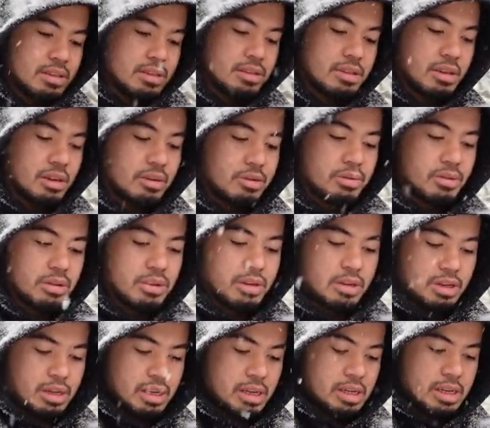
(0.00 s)
So
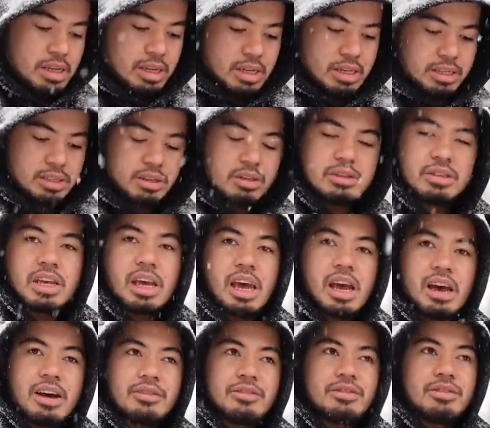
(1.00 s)
it's good to
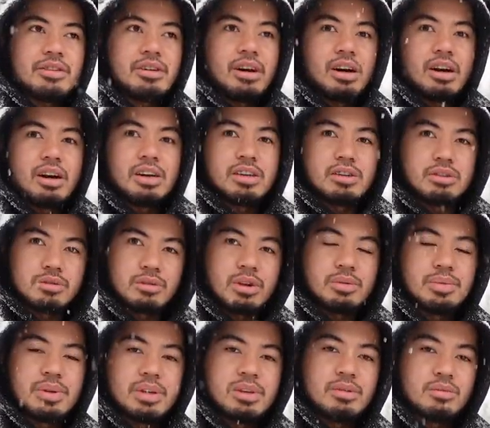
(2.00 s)
have, you're gonna
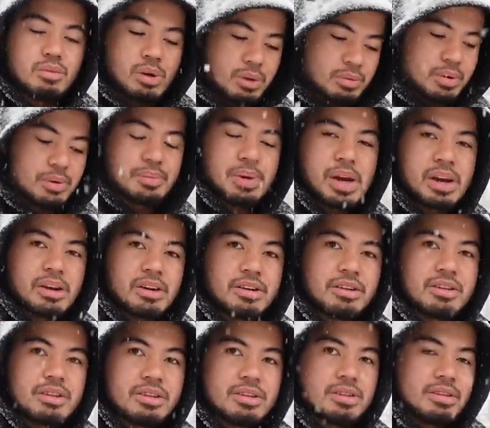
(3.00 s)
be well prepared
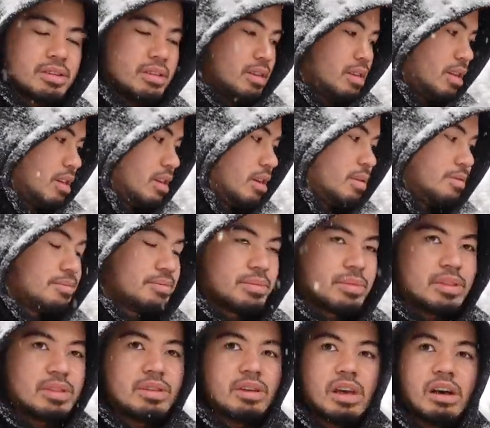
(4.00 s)

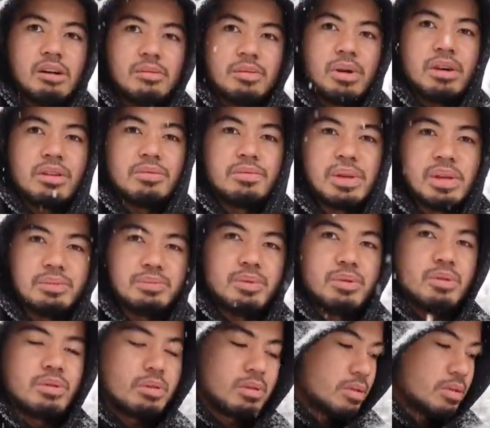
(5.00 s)
to help other people.